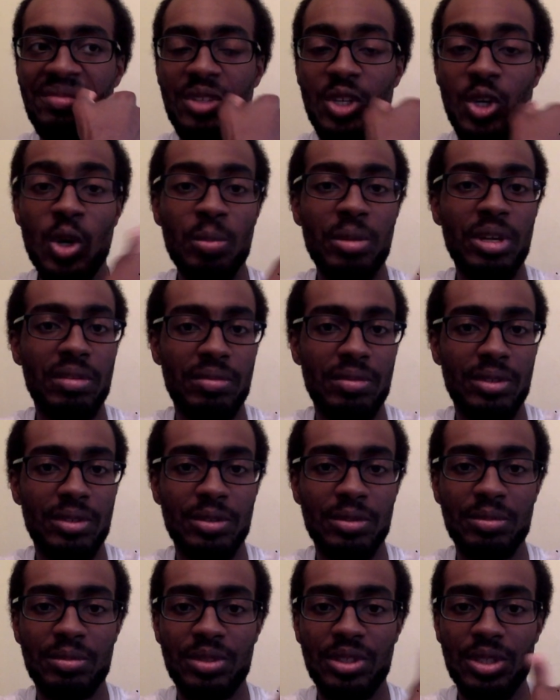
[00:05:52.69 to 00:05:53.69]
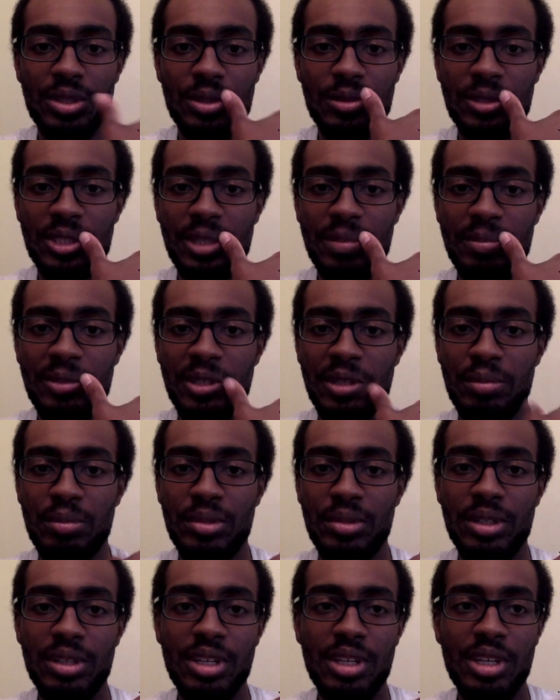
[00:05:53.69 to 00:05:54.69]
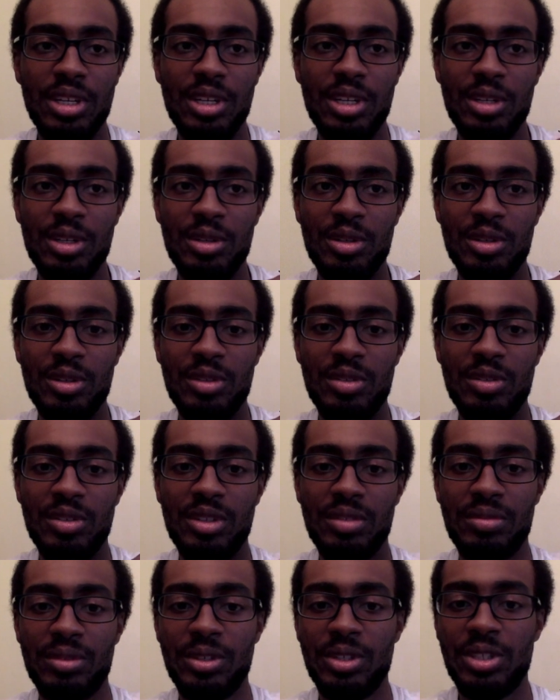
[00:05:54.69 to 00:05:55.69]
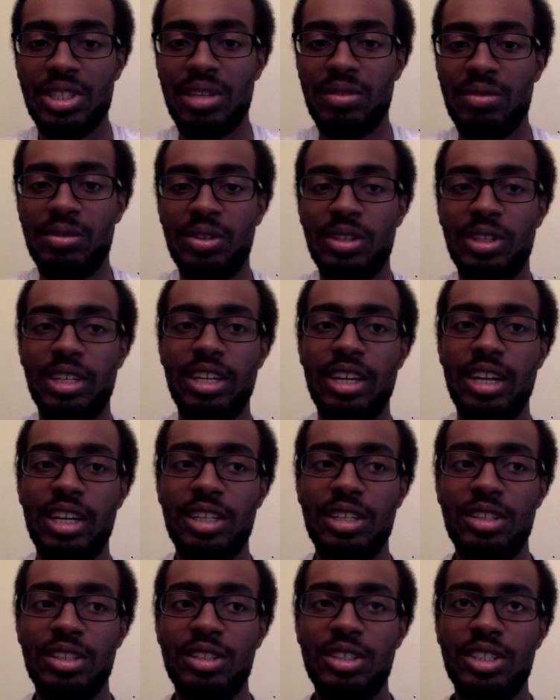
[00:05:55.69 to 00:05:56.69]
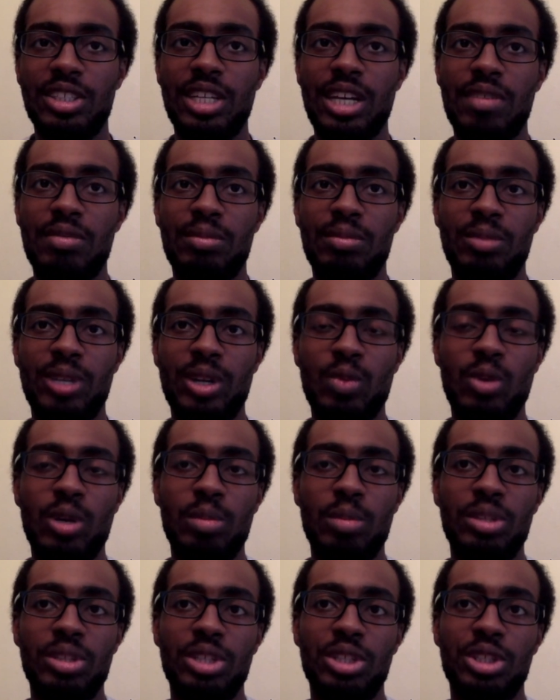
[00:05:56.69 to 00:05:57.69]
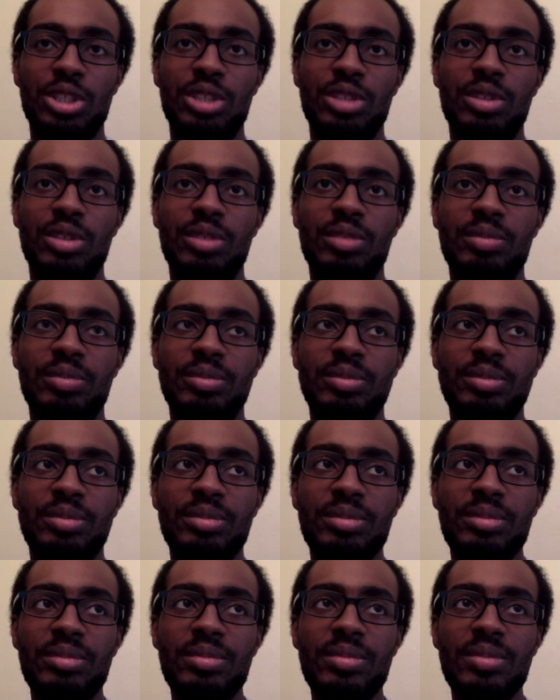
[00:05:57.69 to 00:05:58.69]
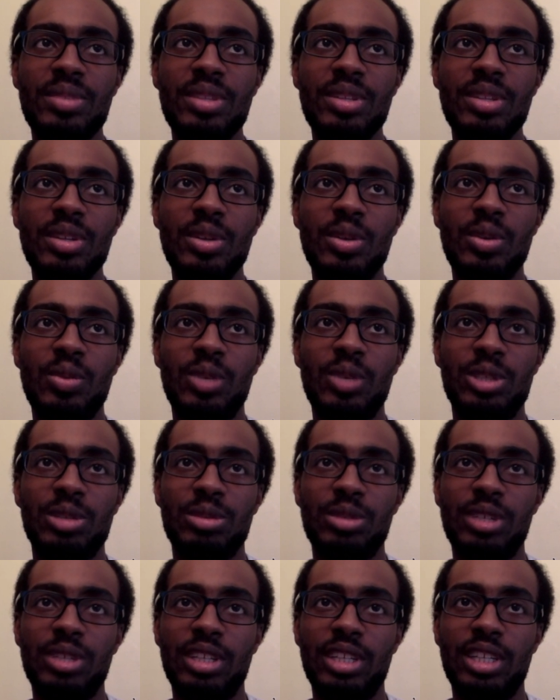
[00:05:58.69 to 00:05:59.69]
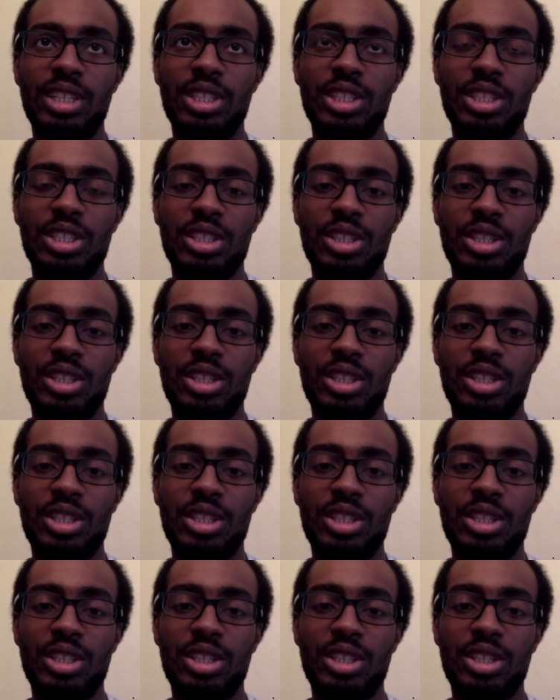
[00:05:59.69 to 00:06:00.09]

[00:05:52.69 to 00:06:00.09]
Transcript: hoping for something, but the furthest I've really gotten, aside from like one position, was really just